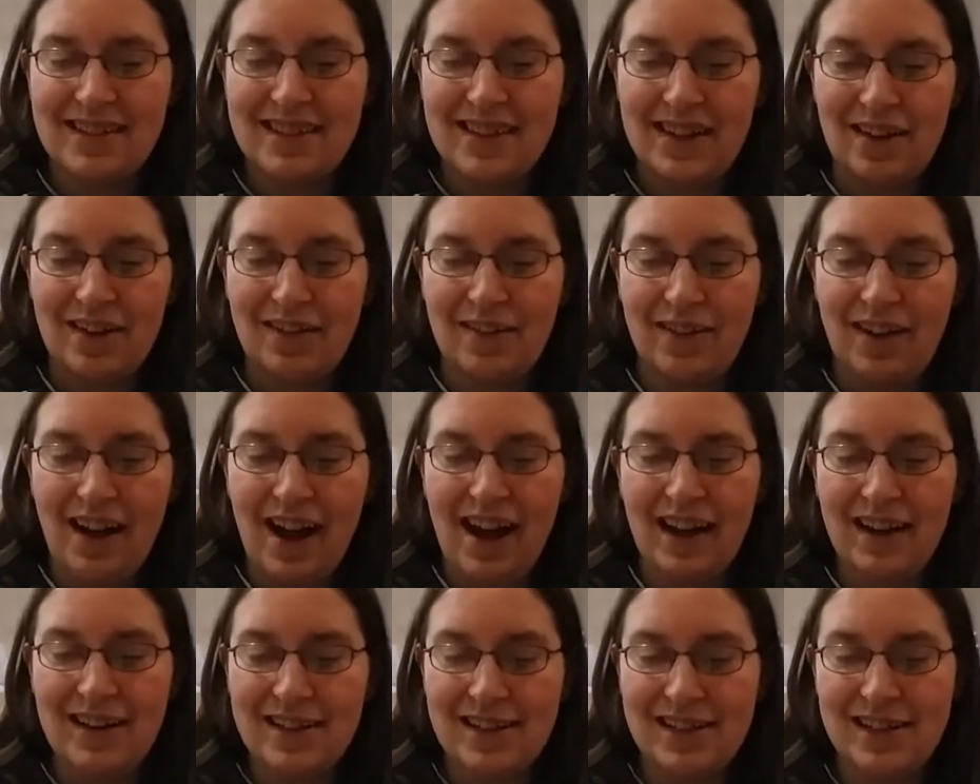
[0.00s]
So,
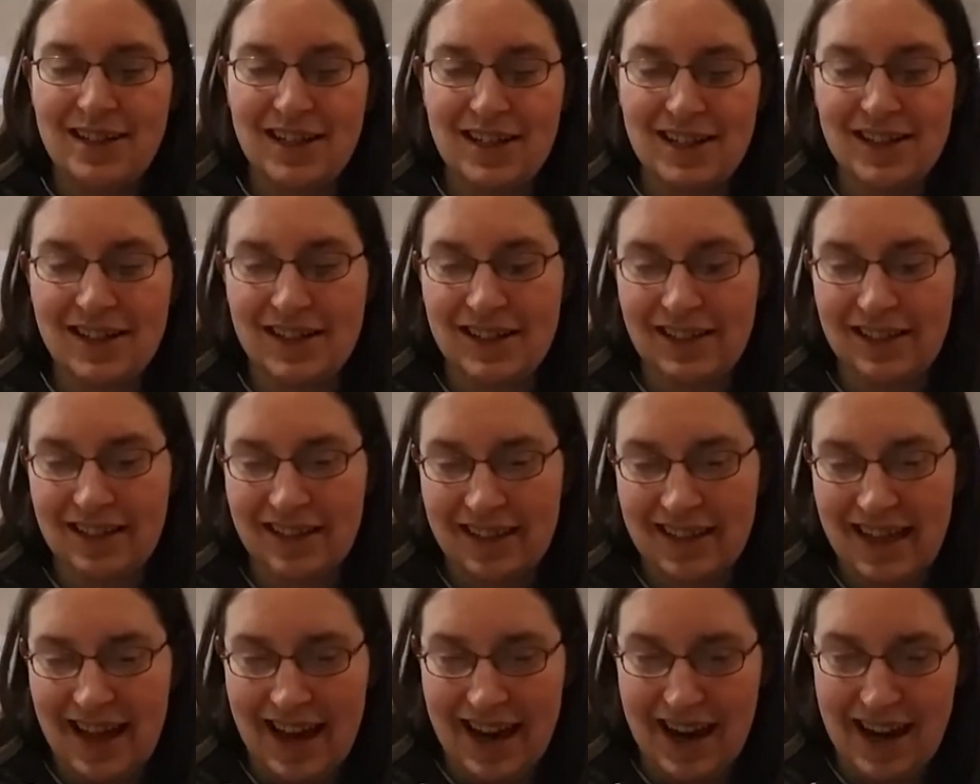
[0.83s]
highly suggest you
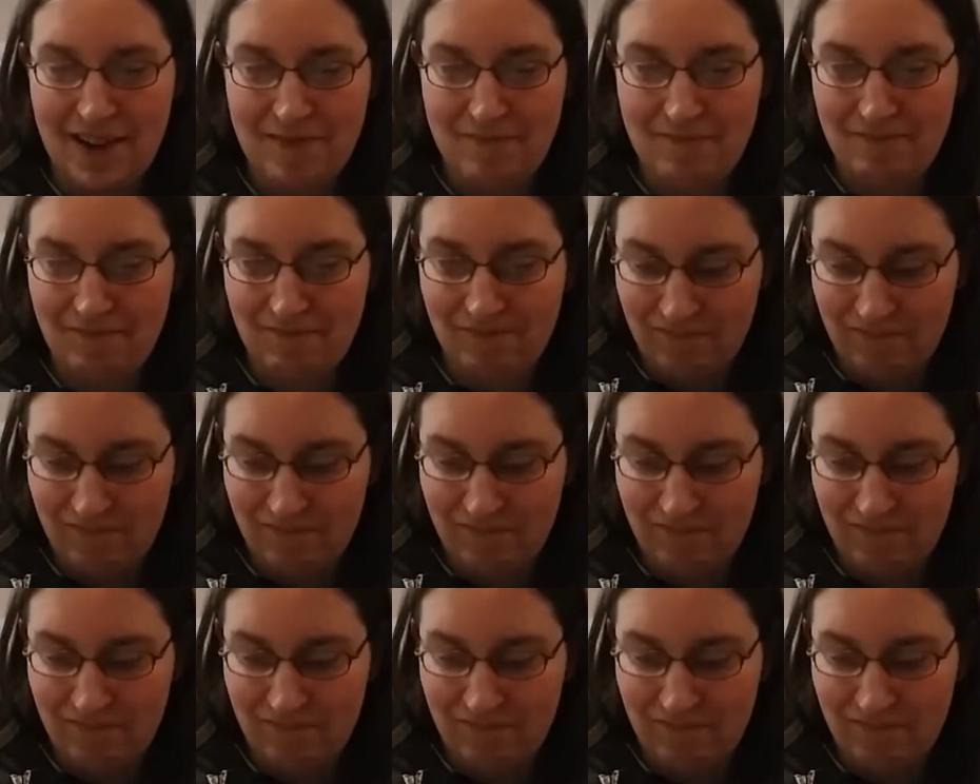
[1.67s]
look that up.